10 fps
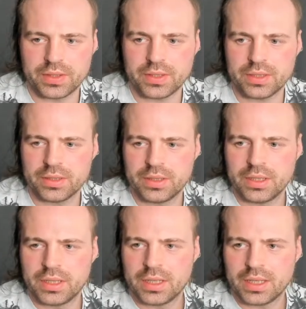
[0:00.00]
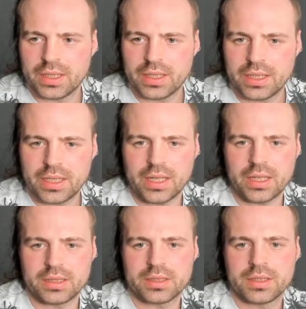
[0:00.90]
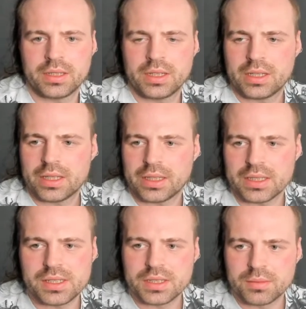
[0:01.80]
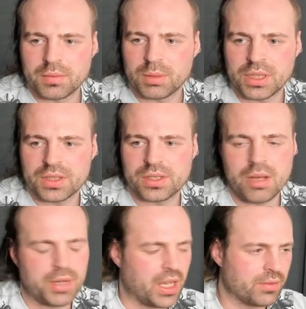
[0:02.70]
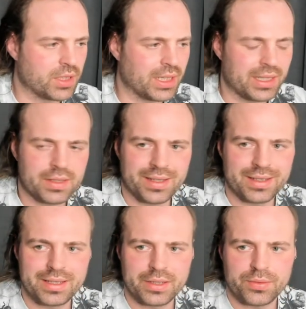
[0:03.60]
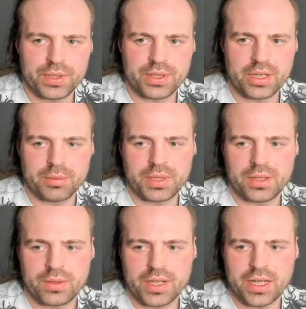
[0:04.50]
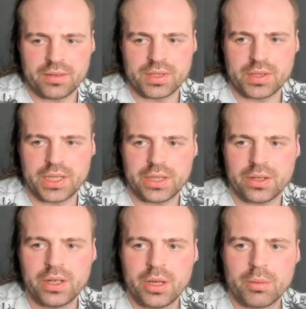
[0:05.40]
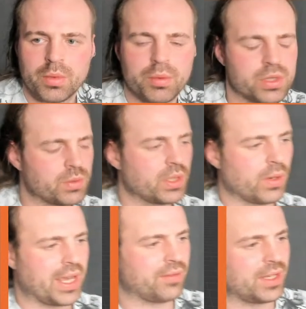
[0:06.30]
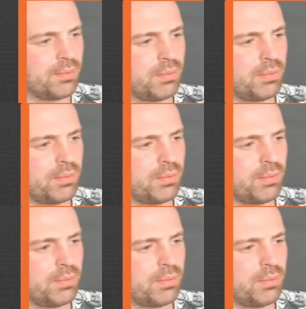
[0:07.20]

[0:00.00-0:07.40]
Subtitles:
it. And like this isn't me being sloppy. I haven't done anything different up here than I have done here. But because we don't have that